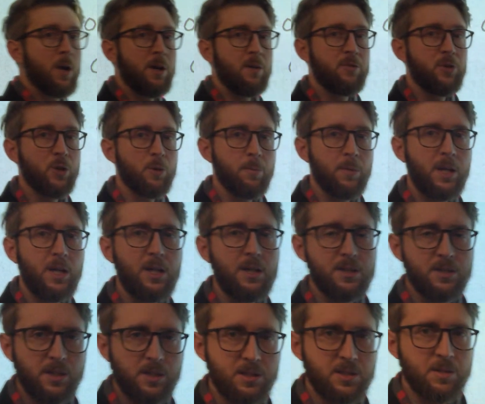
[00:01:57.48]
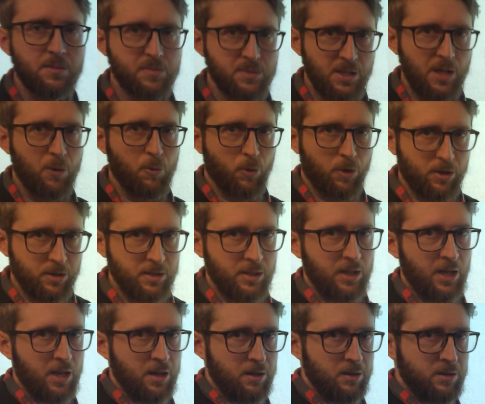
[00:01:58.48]
of your many systems that work
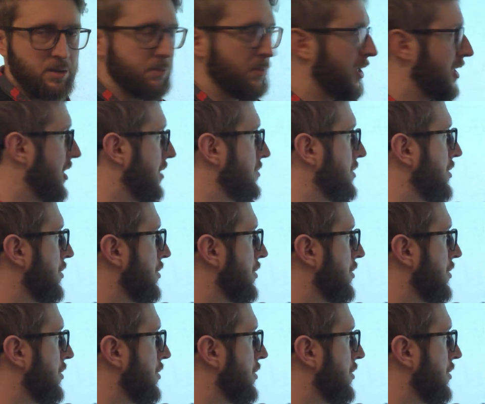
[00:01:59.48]
together to make up the